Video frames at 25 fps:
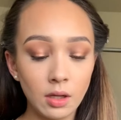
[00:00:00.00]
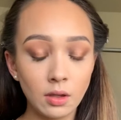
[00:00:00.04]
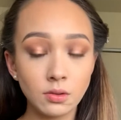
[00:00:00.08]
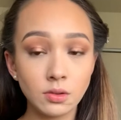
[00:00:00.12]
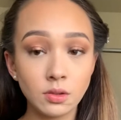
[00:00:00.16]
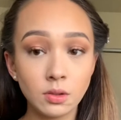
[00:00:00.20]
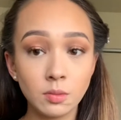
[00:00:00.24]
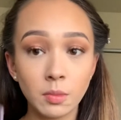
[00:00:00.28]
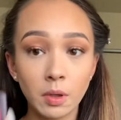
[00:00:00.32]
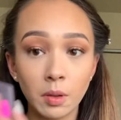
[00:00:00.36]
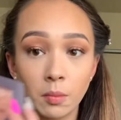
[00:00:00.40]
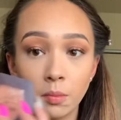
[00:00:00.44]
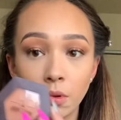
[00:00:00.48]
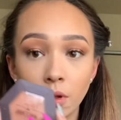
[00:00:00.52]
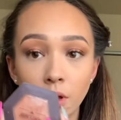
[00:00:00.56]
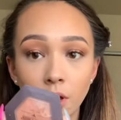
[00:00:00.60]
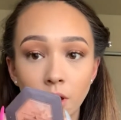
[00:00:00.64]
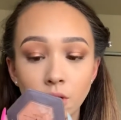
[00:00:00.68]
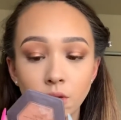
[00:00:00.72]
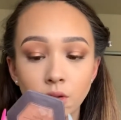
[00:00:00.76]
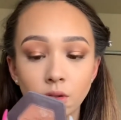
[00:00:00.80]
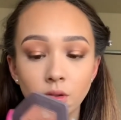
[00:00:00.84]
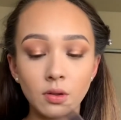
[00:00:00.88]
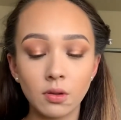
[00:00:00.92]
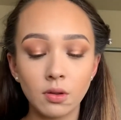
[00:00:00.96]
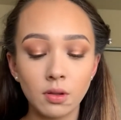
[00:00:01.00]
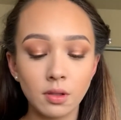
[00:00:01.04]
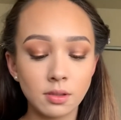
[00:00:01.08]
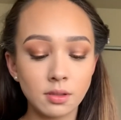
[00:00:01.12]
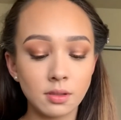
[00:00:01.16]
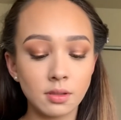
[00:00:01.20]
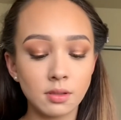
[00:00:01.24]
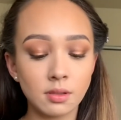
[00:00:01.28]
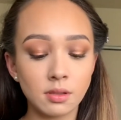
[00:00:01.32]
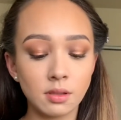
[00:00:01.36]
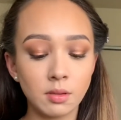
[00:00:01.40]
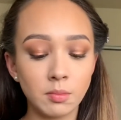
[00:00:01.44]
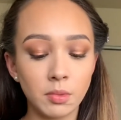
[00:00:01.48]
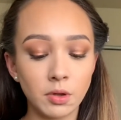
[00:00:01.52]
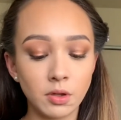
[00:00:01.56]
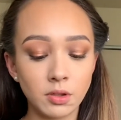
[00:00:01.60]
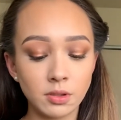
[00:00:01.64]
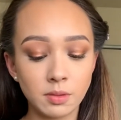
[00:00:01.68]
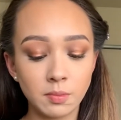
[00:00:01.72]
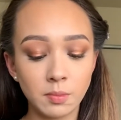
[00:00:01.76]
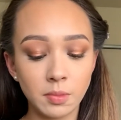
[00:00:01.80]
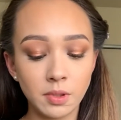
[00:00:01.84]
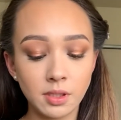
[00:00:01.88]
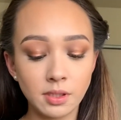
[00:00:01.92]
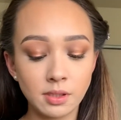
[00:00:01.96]
I'll do my blush. So this is the Burt's
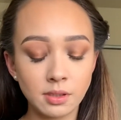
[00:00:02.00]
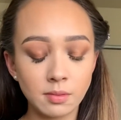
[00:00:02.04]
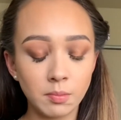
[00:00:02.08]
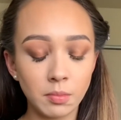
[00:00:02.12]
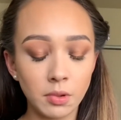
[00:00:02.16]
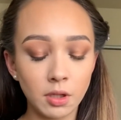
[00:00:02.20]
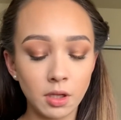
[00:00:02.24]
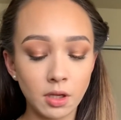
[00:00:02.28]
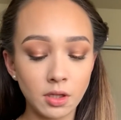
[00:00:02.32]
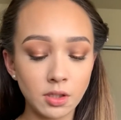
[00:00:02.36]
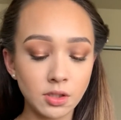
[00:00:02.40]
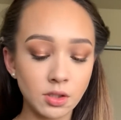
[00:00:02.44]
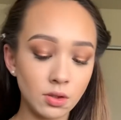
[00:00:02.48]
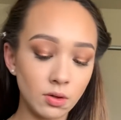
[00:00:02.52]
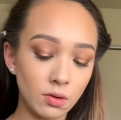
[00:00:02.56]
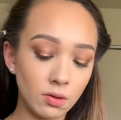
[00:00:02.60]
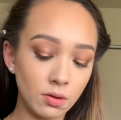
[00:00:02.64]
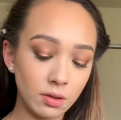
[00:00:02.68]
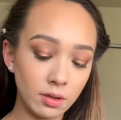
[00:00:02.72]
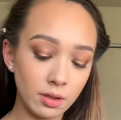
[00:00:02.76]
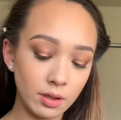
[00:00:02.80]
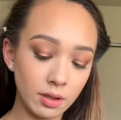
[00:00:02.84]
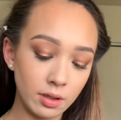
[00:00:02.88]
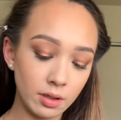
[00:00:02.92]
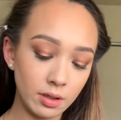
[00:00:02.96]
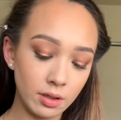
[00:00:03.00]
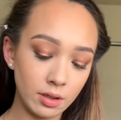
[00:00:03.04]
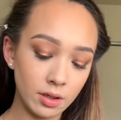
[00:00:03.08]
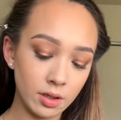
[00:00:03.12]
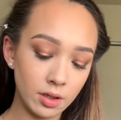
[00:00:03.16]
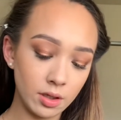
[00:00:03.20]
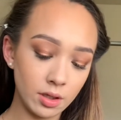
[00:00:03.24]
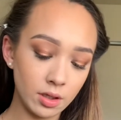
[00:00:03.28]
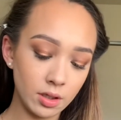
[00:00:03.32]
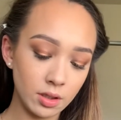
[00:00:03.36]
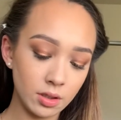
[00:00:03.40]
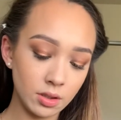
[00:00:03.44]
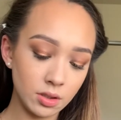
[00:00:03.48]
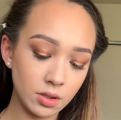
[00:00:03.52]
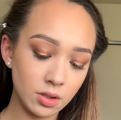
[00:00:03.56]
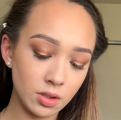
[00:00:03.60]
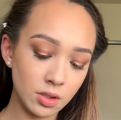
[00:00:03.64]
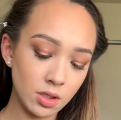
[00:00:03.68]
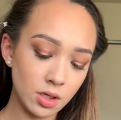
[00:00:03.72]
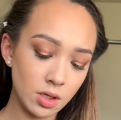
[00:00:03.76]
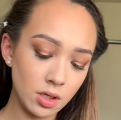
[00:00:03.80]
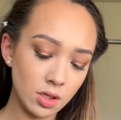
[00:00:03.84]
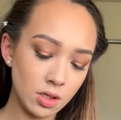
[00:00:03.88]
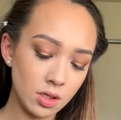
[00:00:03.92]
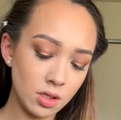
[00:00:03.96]
Bees blush in
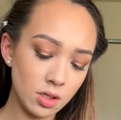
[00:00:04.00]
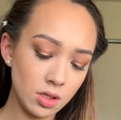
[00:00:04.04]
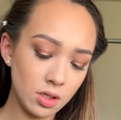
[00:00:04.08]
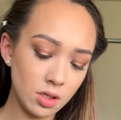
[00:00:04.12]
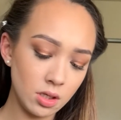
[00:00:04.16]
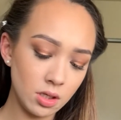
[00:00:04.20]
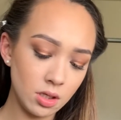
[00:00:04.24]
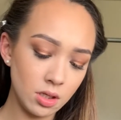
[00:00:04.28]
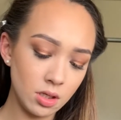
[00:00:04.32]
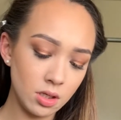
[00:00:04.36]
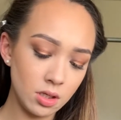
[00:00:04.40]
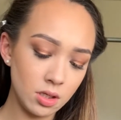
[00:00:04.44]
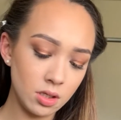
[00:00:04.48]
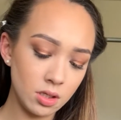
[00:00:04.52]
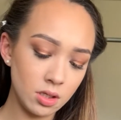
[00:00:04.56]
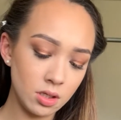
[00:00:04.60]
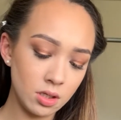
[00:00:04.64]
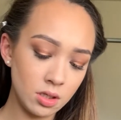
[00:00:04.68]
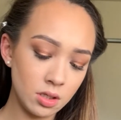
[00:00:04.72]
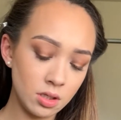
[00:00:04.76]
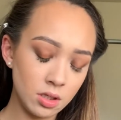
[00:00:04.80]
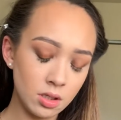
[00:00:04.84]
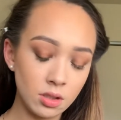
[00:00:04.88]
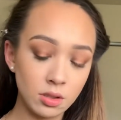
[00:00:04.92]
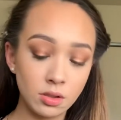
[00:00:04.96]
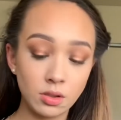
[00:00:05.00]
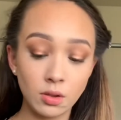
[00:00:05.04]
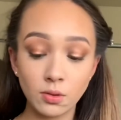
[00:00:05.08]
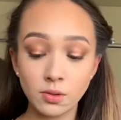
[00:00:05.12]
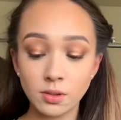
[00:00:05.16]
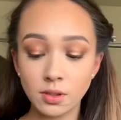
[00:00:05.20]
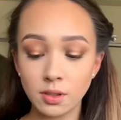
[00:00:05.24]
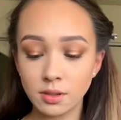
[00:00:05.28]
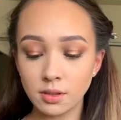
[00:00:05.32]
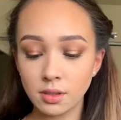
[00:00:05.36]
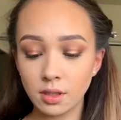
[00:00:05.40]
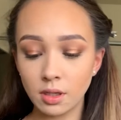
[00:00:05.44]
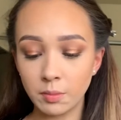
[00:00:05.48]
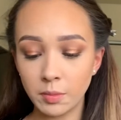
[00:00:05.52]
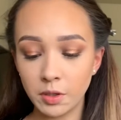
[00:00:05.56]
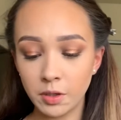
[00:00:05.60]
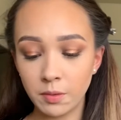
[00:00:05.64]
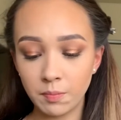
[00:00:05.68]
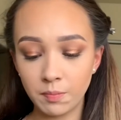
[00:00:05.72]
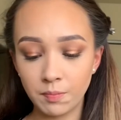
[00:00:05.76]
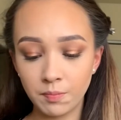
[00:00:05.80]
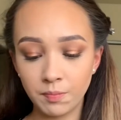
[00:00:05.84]
shade Toasted Cinnamon.